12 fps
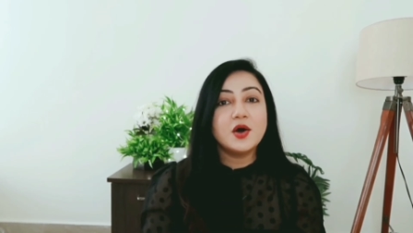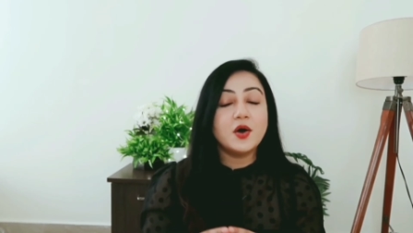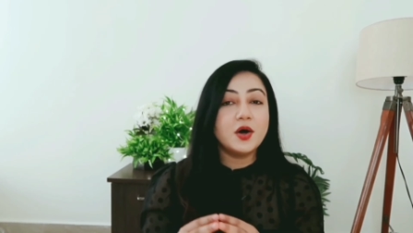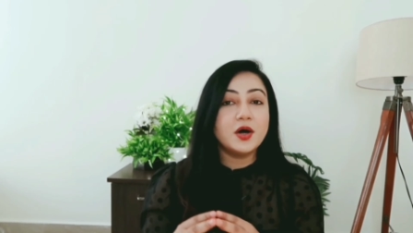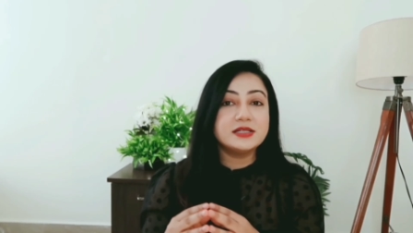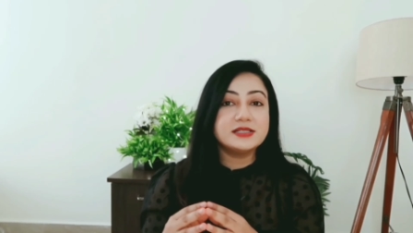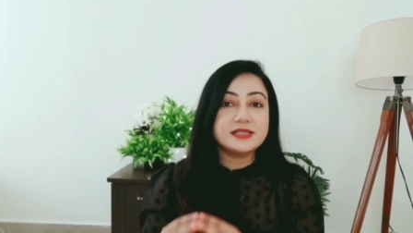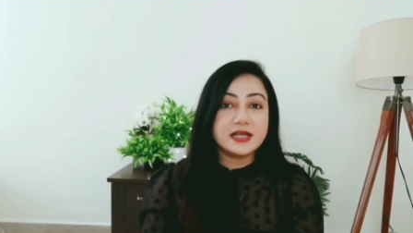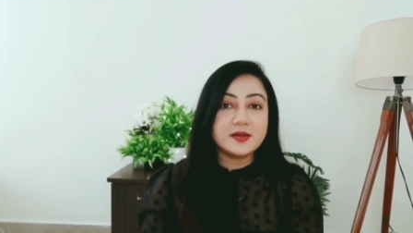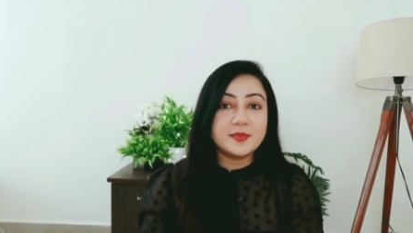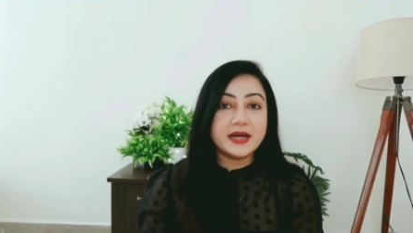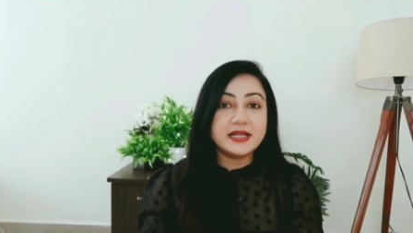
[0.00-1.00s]
or
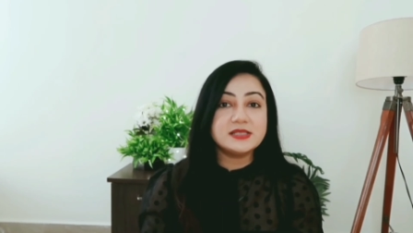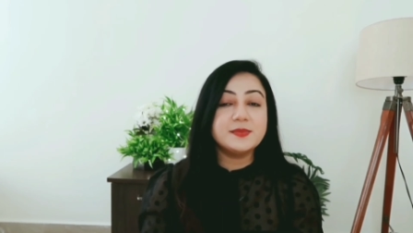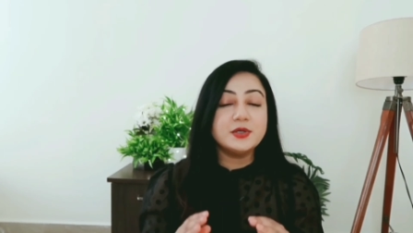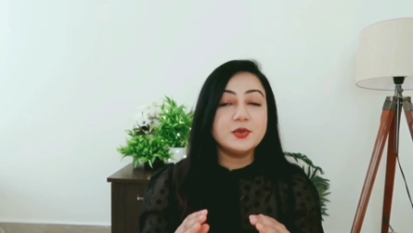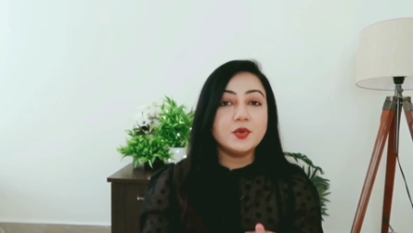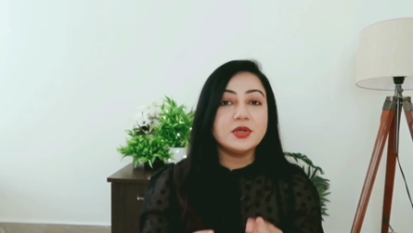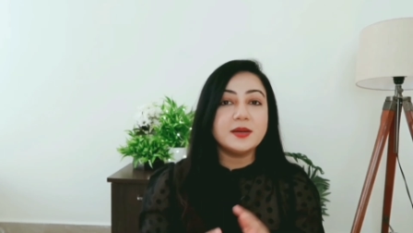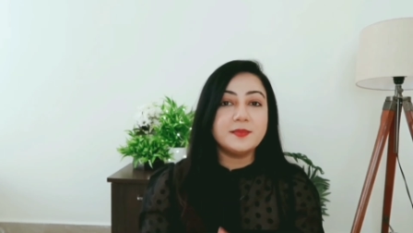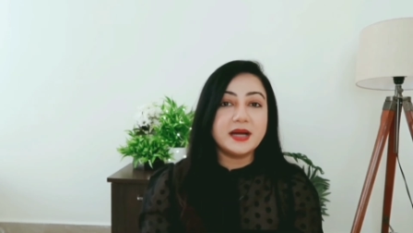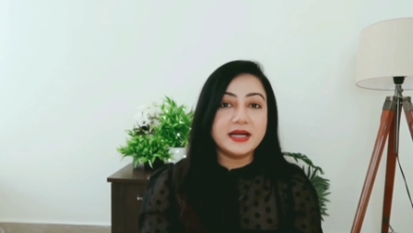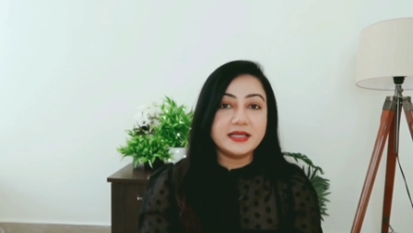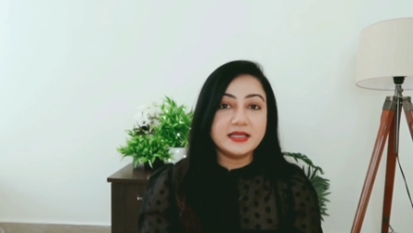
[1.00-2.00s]
ceramides but don't
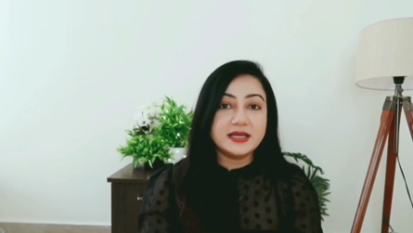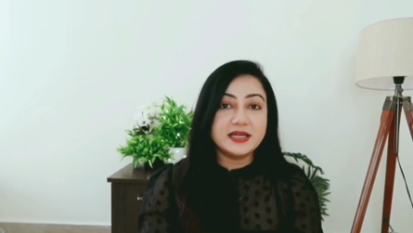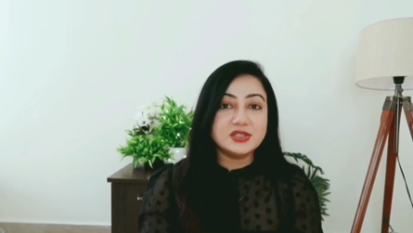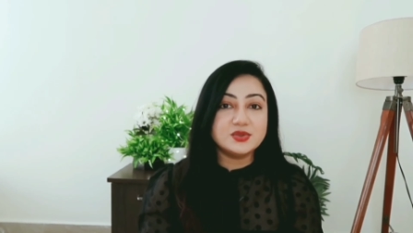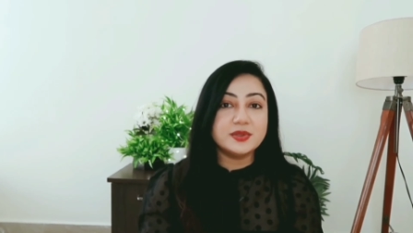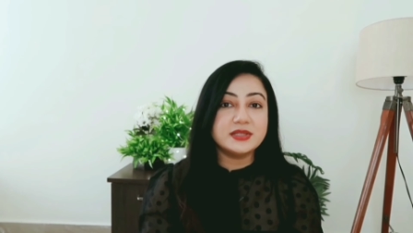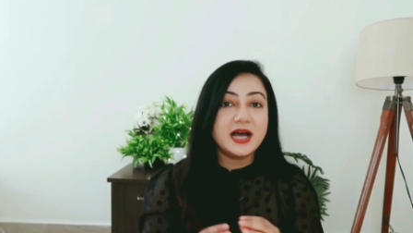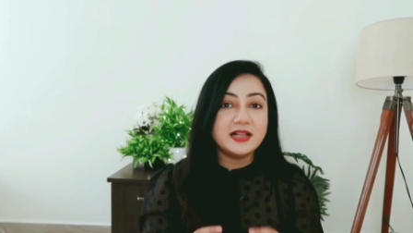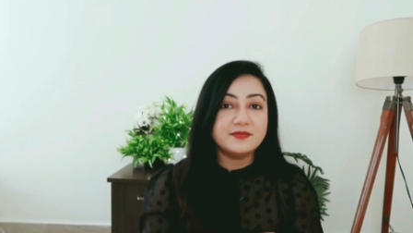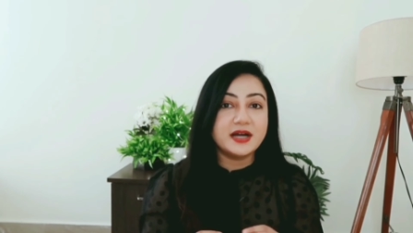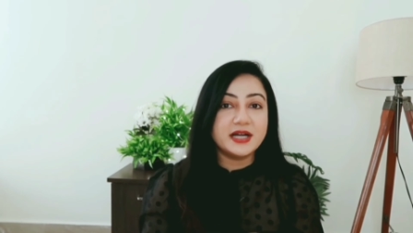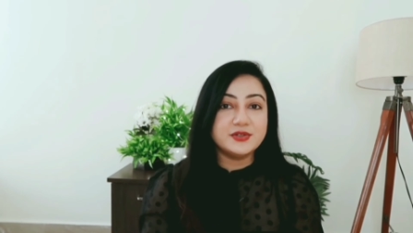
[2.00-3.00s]
combine it with
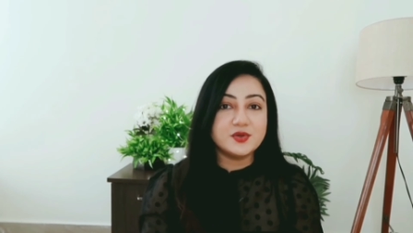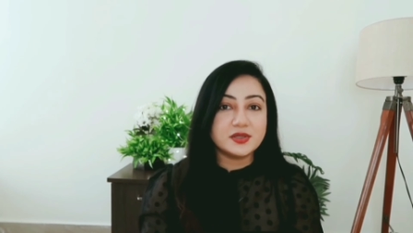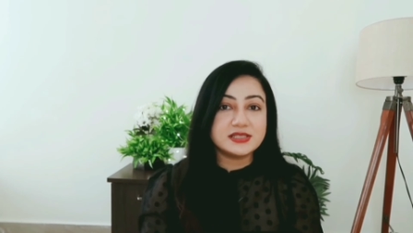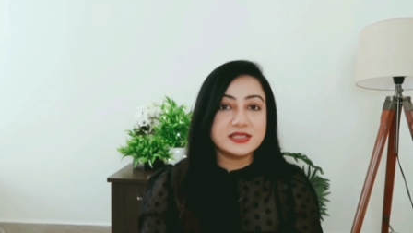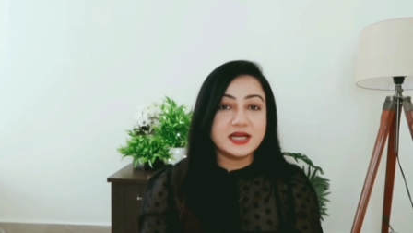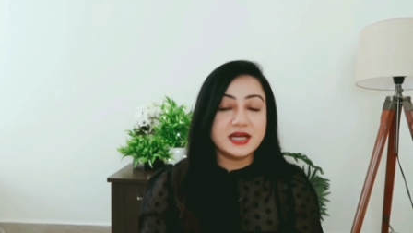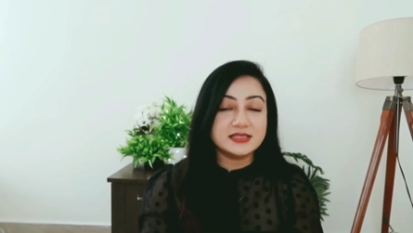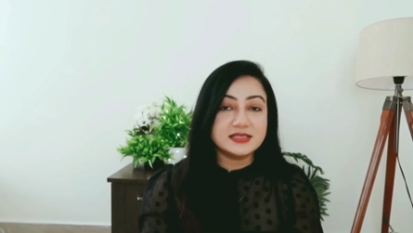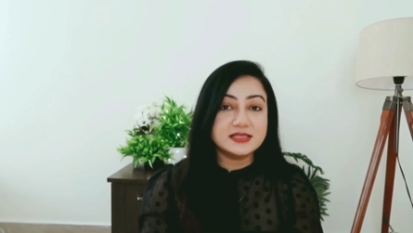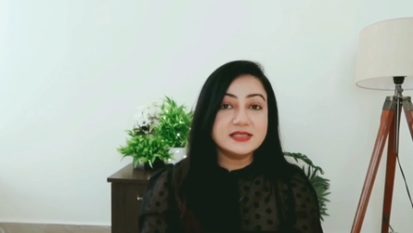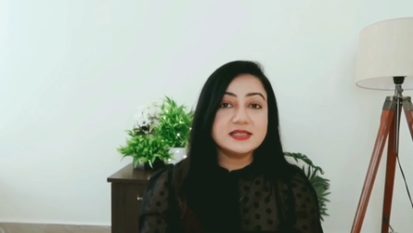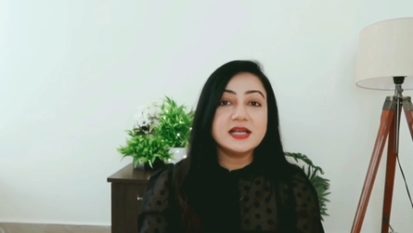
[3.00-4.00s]
alpha hydroxy
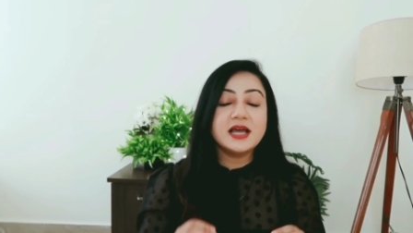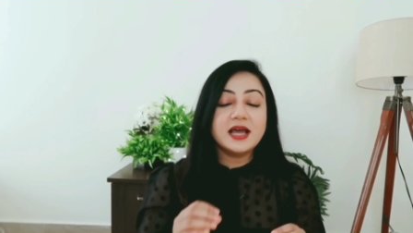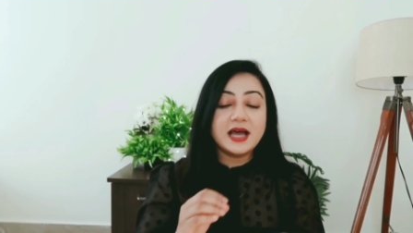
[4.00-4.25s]
acids